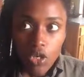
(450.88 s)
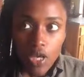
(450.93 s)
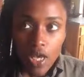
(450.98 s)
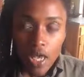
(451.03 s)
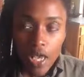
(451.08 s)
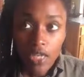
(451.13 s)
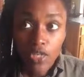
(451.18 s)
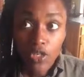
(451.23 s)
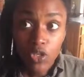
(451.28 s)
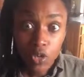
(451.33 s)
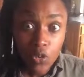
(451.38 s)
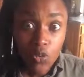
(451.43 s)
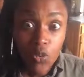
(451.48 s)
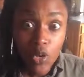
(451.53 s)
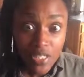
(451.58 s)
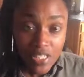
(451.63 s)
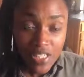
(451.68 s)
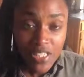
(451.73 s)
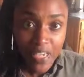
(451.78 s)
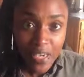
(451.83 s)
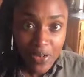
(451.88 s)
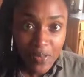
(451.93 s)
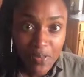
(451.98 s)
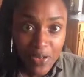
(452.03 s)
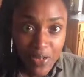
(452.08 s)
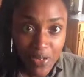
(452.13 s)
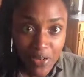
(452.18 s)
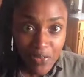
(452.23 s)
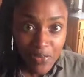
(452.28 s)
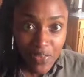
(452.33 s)
and you want to get
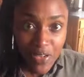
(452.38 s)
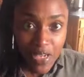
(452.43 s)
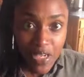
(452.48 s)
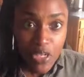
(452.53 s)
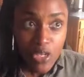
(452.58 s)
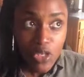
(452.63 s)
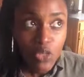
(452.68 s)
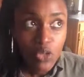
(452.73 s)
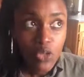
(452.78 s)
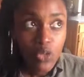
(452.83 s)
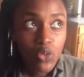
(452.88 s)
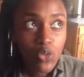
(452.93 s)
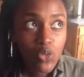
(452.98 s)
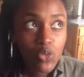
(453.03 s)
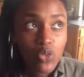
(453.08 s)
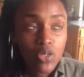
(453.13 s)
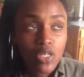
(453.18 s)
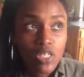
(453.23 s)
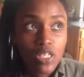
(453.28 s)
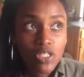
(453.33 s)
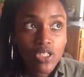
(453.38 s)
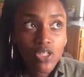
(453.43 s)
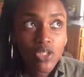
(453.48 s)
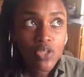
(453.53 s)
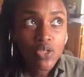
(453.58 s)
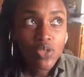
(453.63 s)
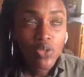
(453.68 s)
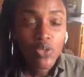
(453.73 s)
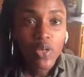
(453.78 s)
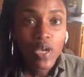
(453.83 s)
rid of it, you need to
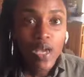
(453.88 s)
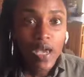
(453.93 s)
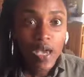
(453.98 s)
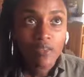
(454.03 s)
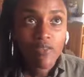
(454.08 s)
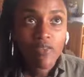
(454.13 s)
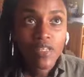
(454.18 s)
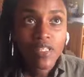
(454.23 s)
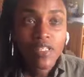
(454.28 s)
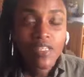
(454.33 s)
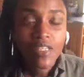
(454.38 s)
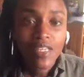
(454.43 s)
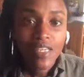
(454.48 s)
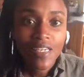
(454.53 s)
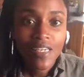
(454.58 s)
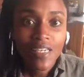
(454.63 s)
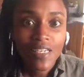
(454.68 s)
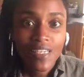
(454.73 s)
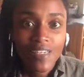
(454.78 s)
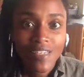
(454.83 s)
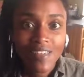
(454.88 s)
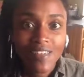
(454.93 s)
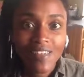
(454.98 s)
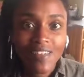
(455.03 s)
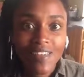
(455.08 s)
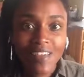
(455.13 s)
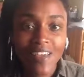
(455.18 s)
do everything